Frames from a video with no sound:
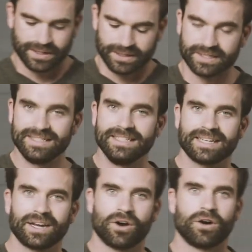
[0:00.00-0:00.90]
The
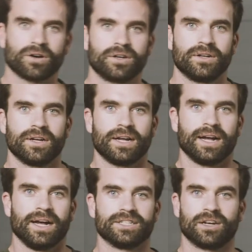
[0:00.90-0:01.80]
T-Scan Hawk
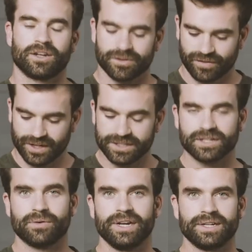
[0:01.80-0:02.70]
has a lot of
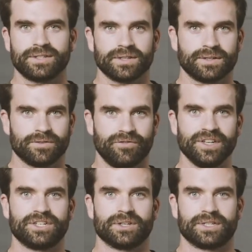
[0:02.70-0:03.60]
integrated
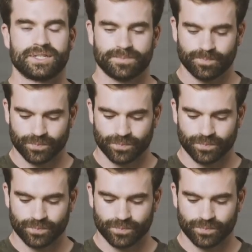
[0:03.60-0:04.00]
features,